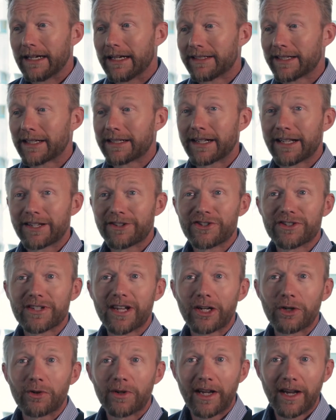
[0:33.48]
Technology is
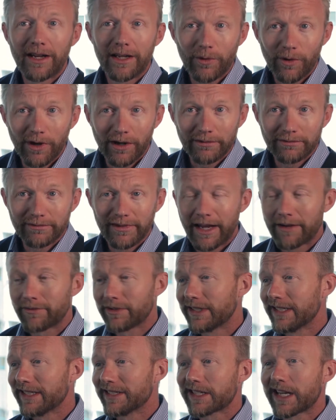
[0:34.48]
not going anywhere.
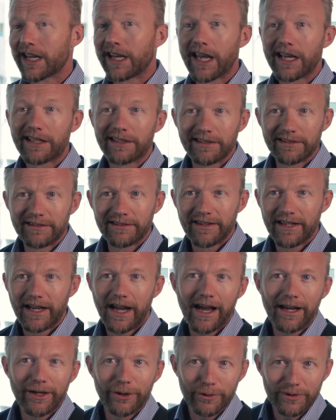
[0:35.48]
Everything's connected, the
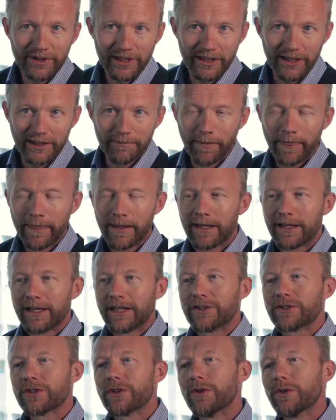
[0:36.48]
IoT.
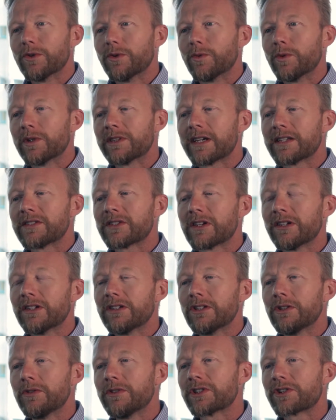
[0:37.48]
So what that's going
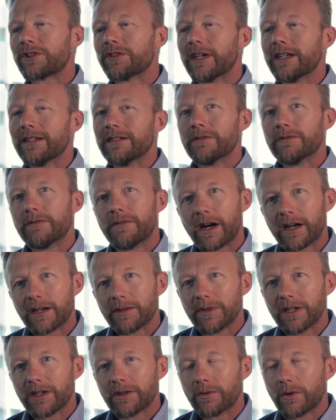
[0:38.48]
to do is create an
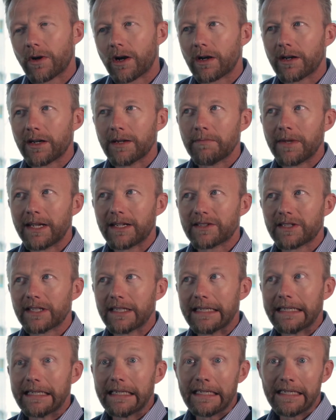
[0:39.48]
environment where it makes
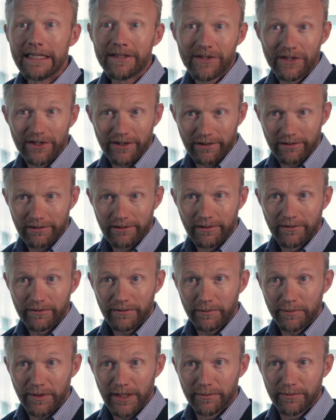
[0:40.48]
it easier
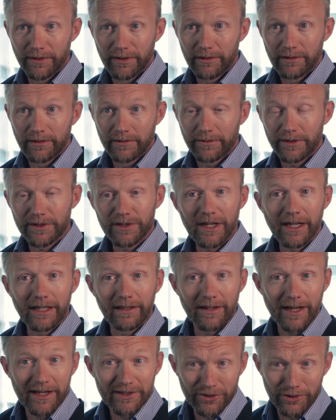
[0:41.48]
for people, for a
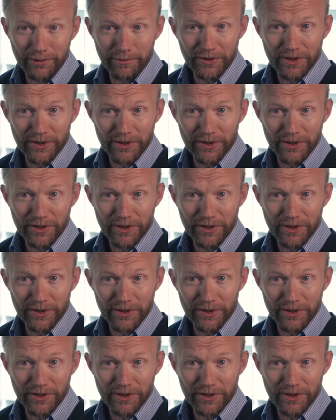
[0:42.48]
psychological